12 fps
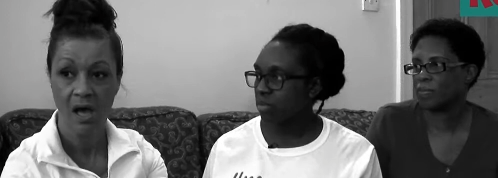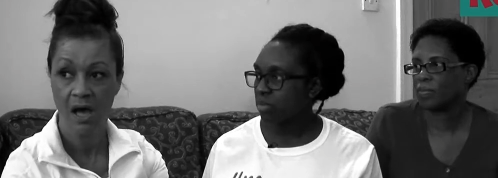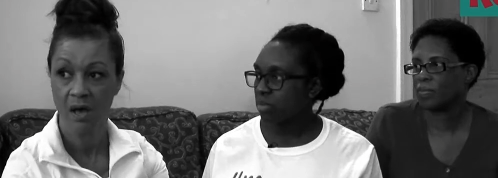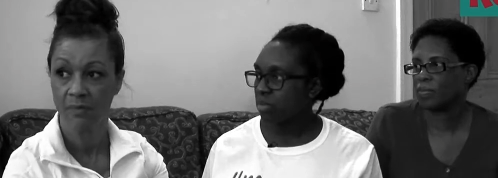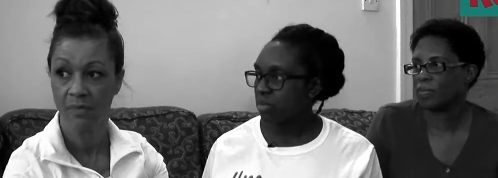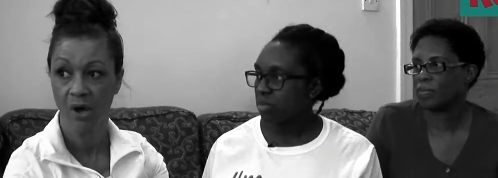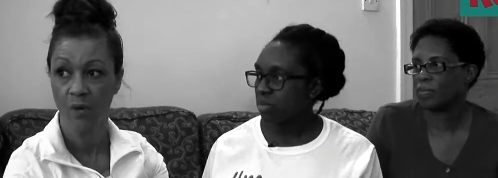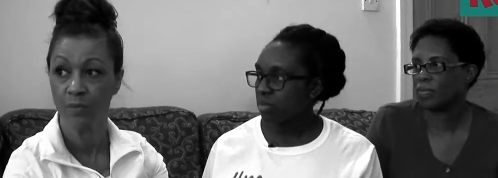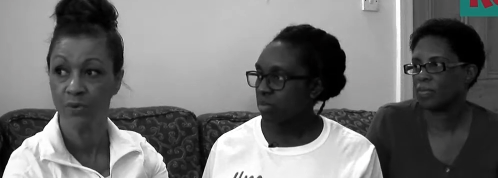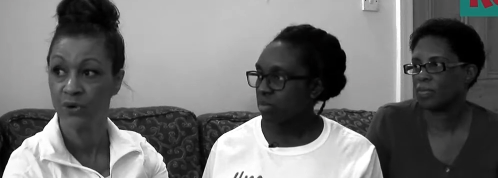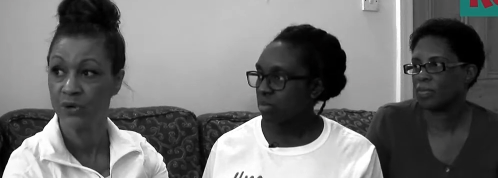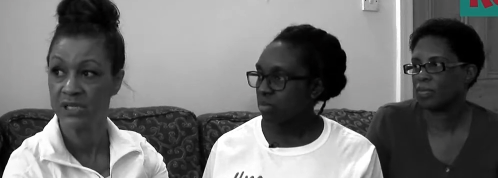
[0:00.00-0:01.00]
Speaker 1: Um, on
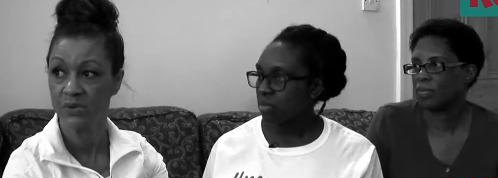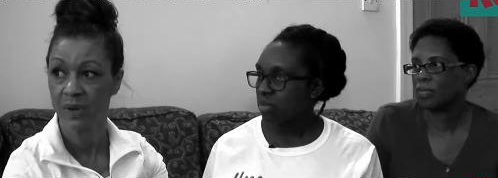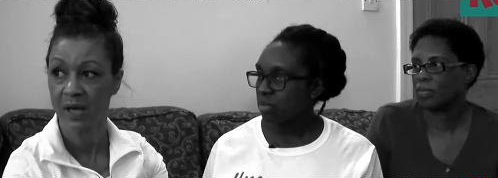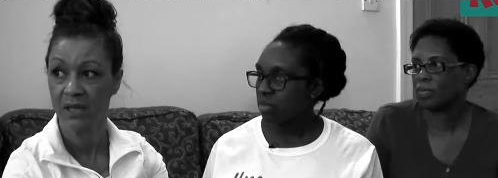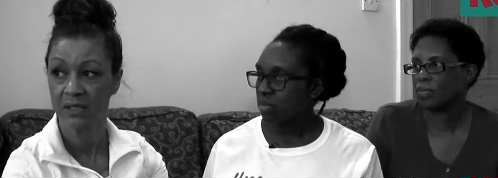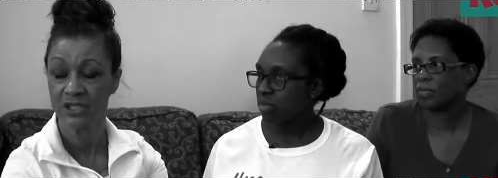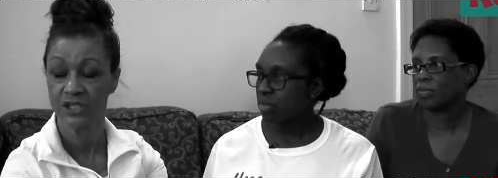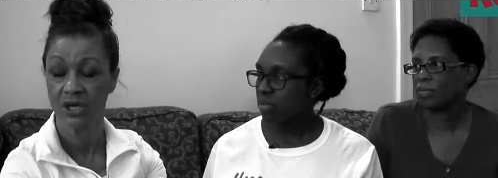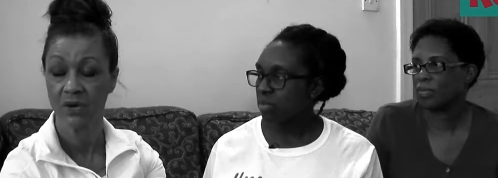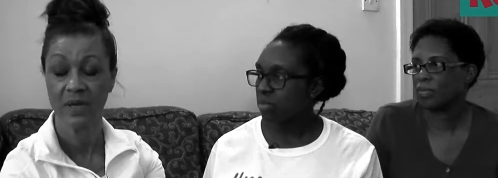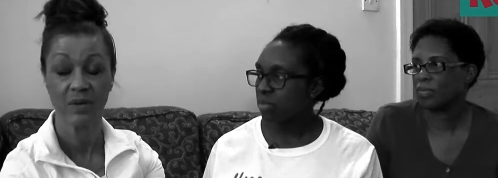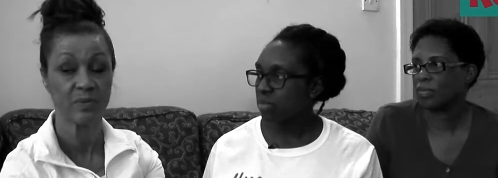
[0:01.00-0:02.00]
board as well. So
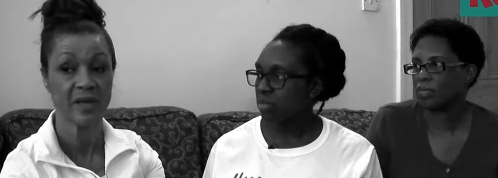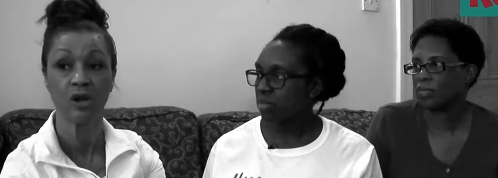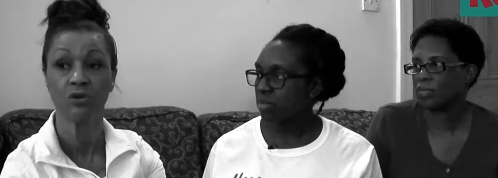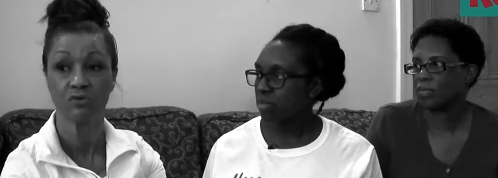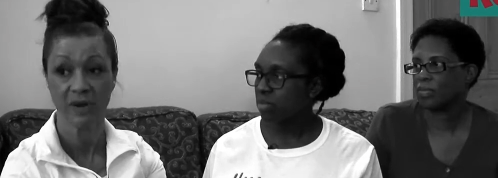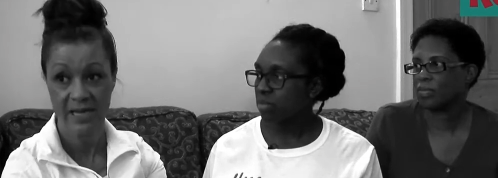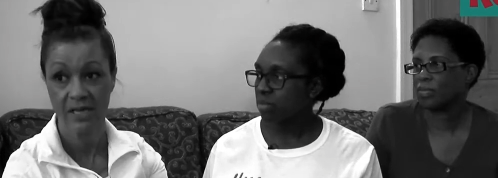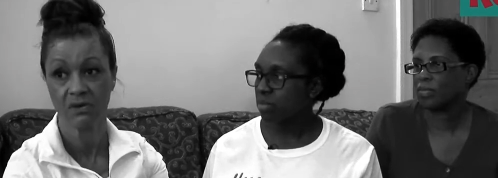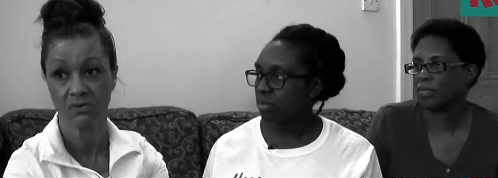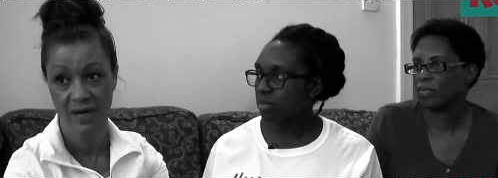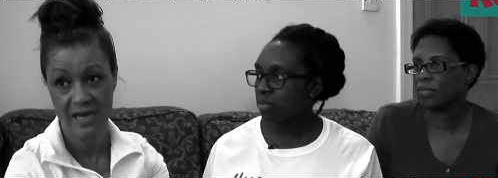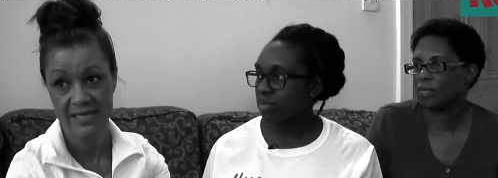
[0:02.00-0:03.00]
it'll be a great,
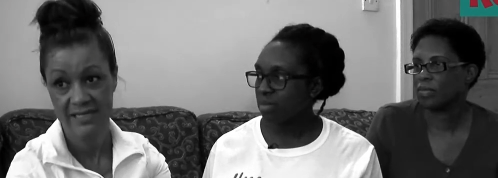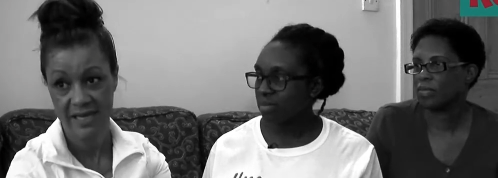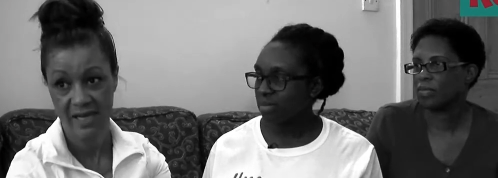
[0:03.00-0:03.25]
great day.